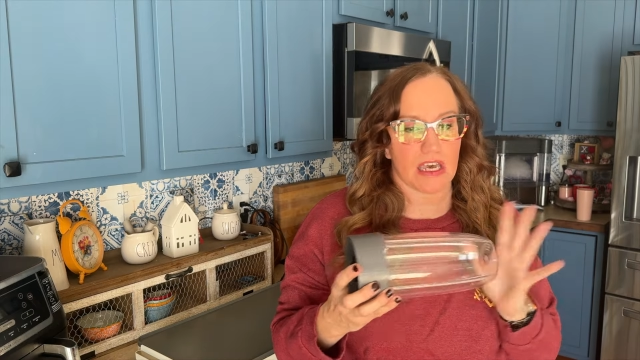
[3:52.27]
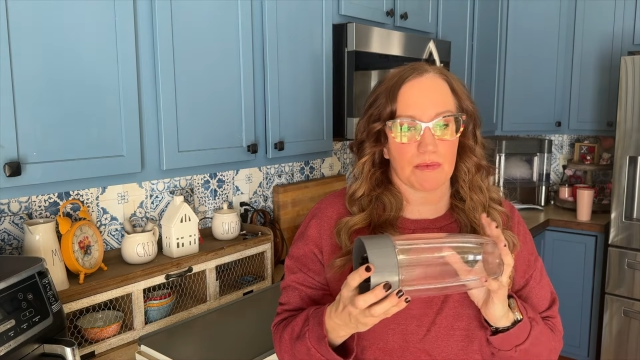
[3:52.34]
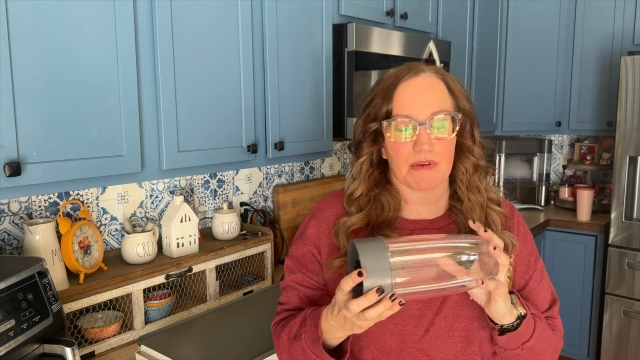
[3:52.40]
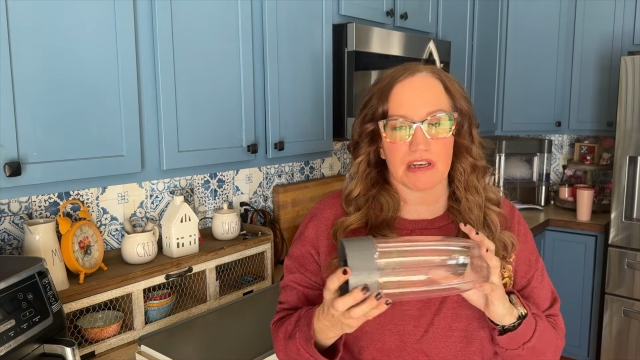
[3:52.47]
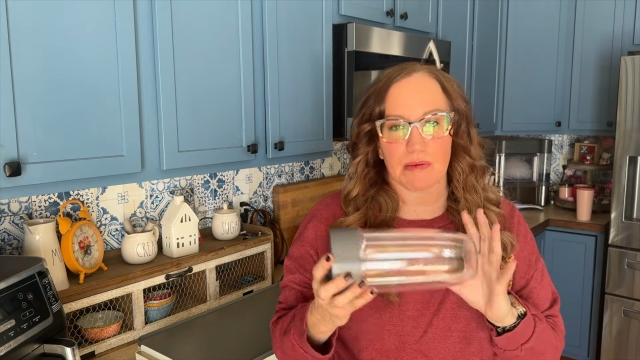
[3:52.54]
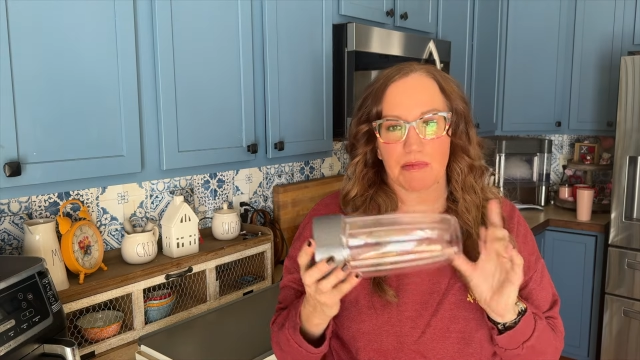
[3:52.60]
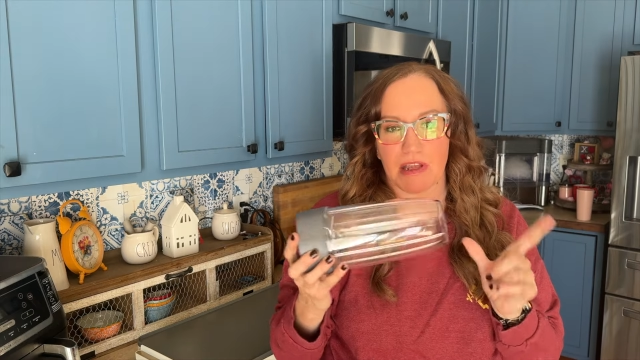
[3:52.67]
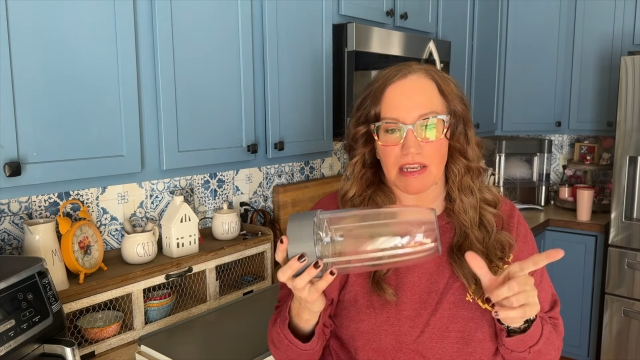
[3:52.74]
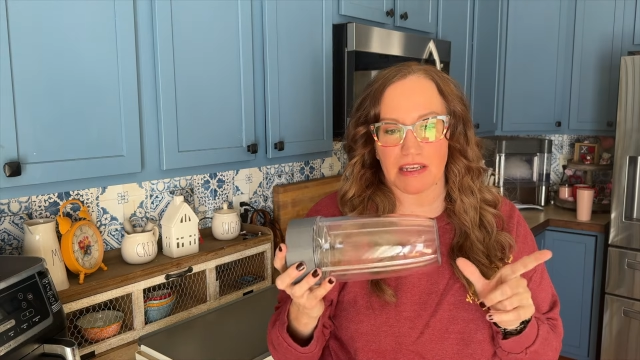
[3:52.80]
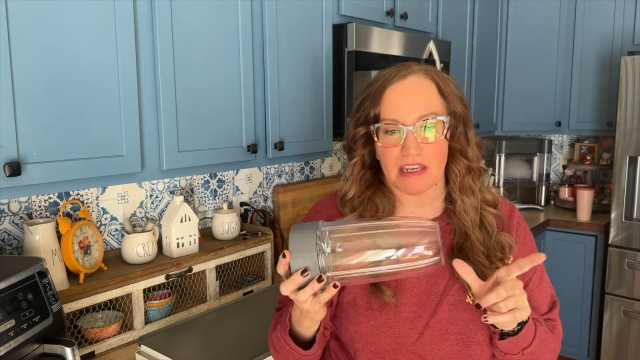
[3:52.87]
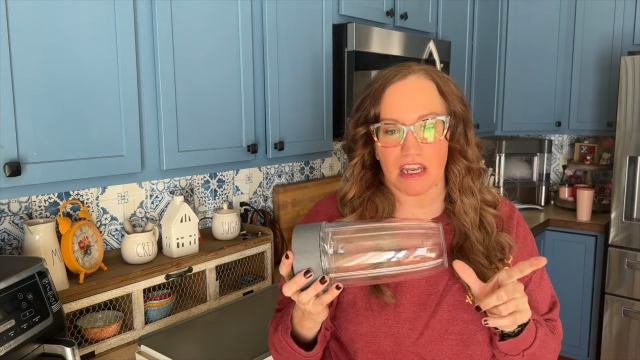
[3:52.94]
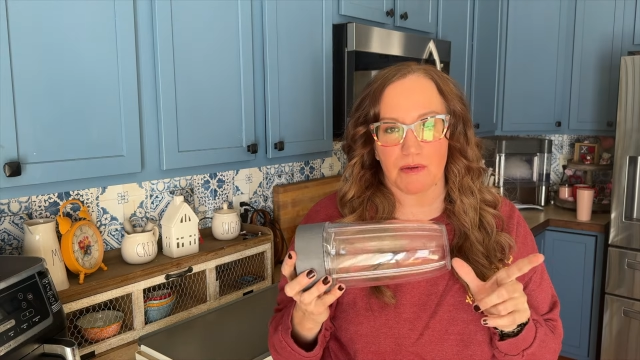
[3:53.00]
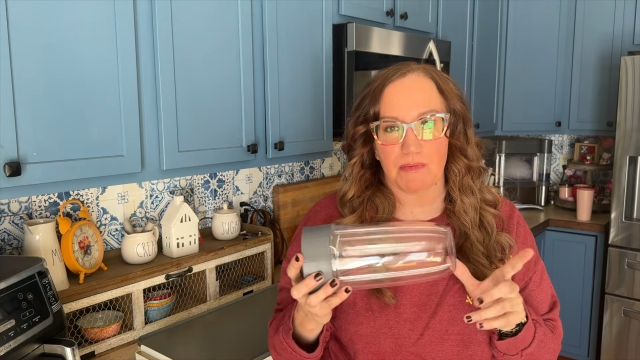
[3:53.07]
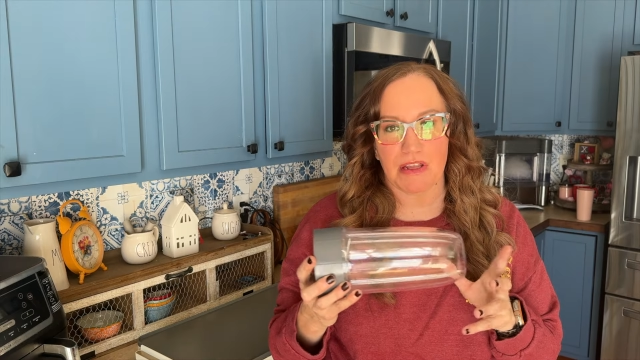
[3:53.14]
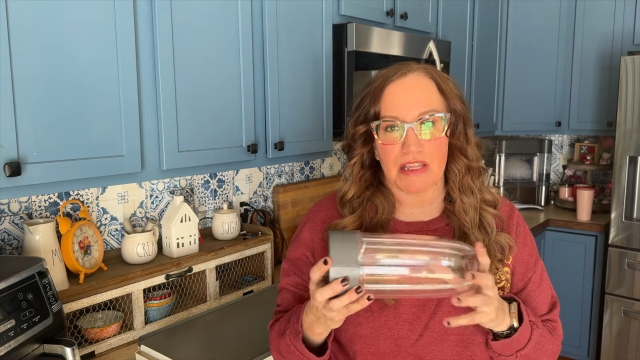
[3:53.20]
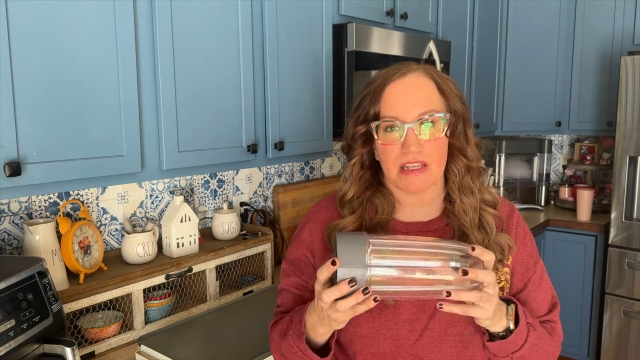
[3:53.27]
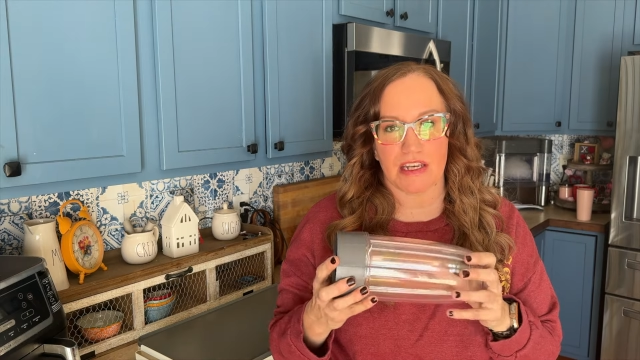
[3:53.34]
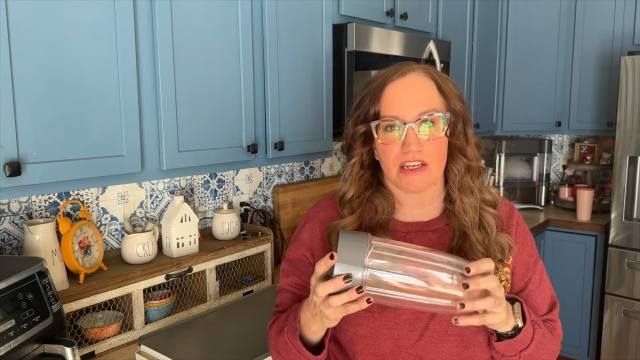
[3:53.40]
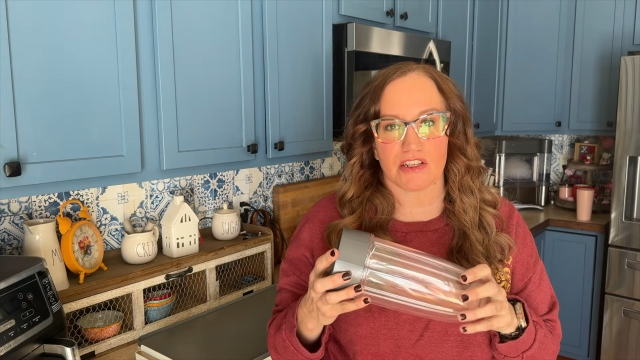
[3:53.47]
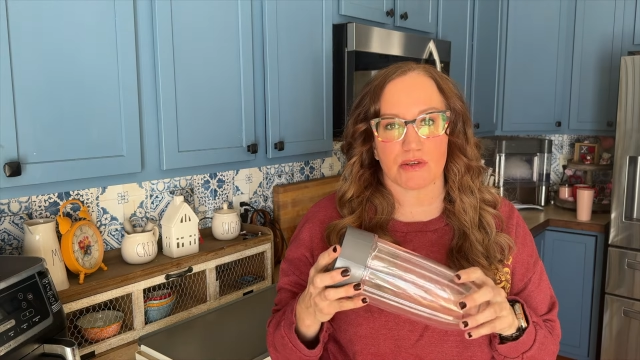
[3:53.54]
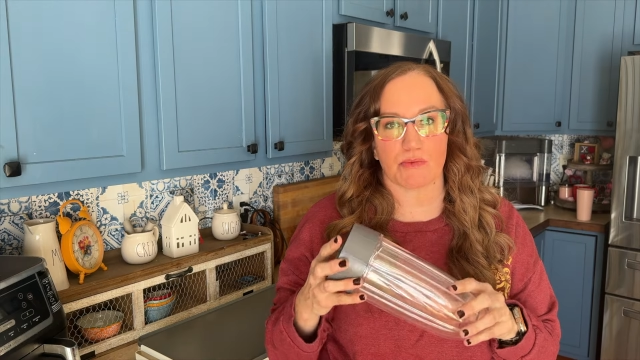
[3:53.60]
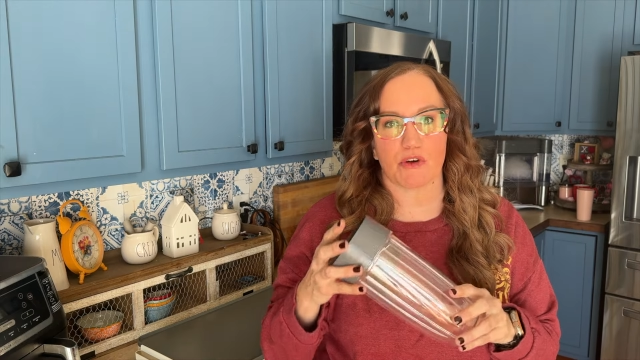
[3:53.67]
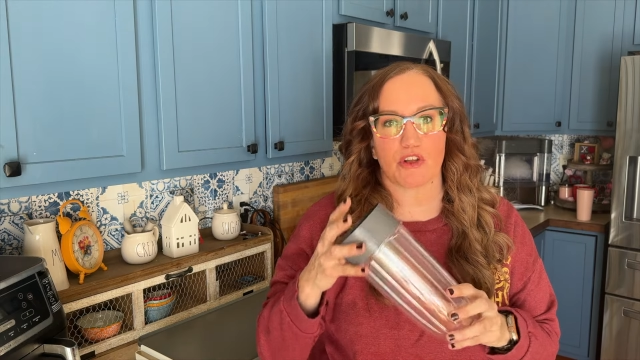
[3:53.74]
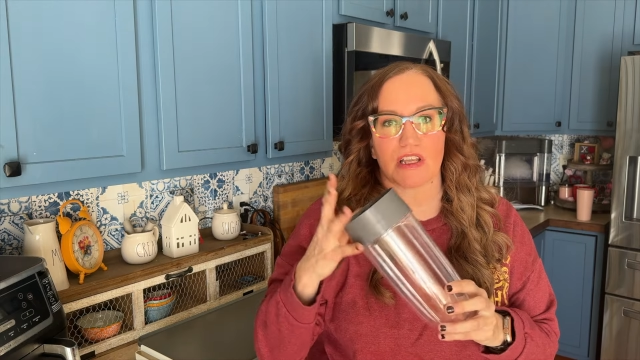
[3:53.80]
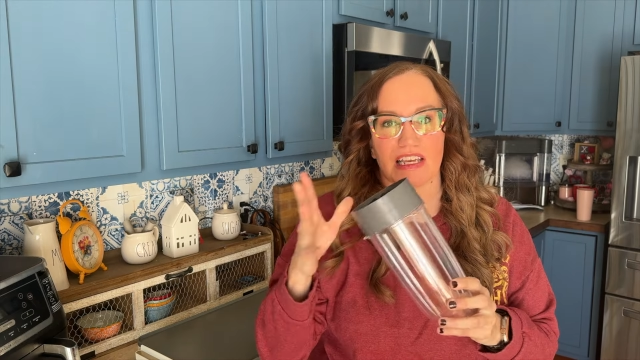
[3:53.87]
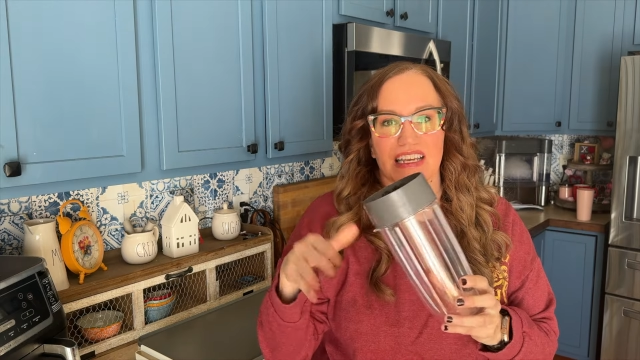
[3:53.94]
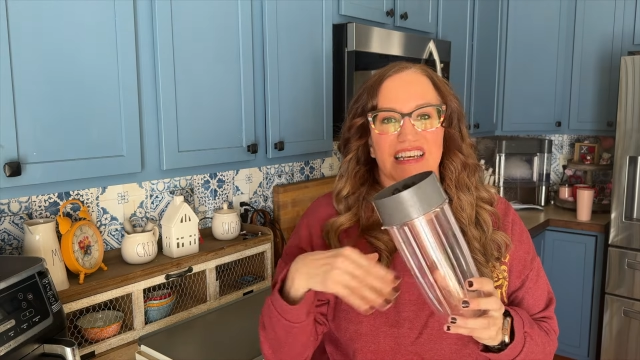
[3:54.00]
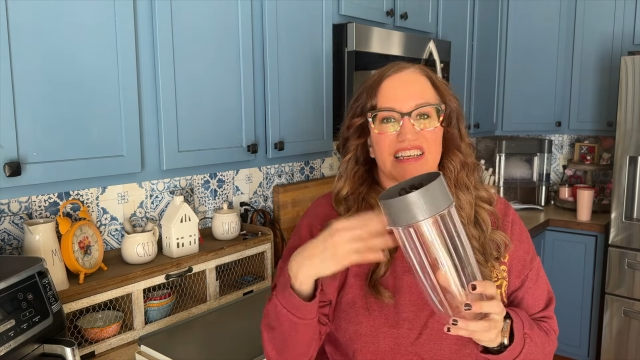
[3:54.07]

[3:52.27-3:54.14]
I'm going to blend it up in the Ninja Bullet